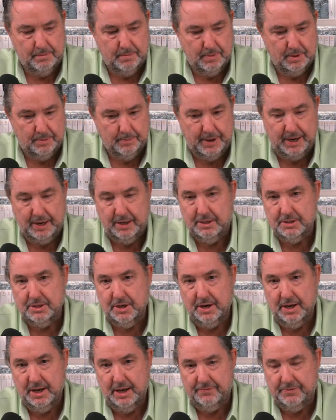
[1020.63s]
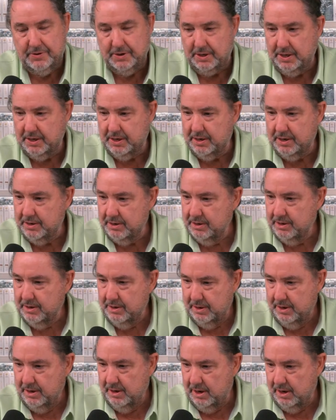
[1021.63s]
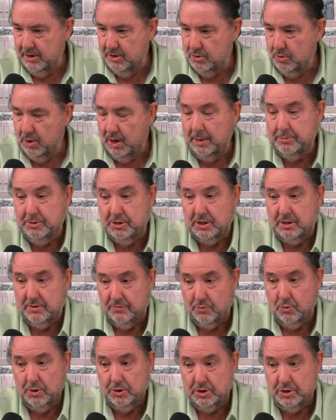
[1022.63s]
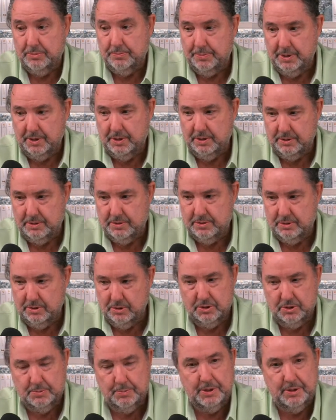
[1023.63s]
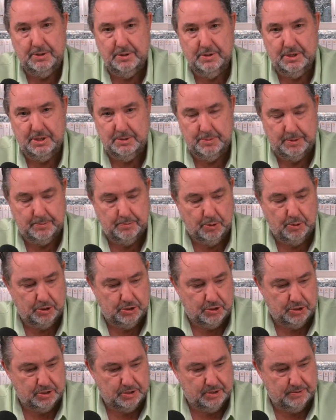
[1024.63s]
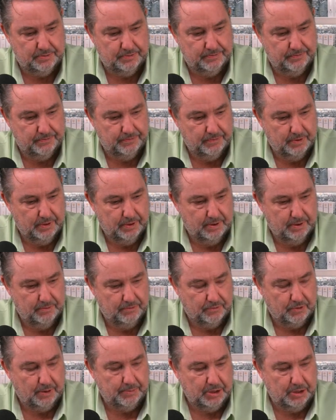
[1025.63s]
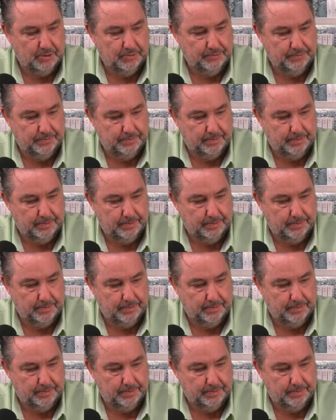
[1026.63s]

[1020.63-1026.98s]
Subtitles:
The MAGA is going to have to get a new object of worship, because yours has been purchased from you.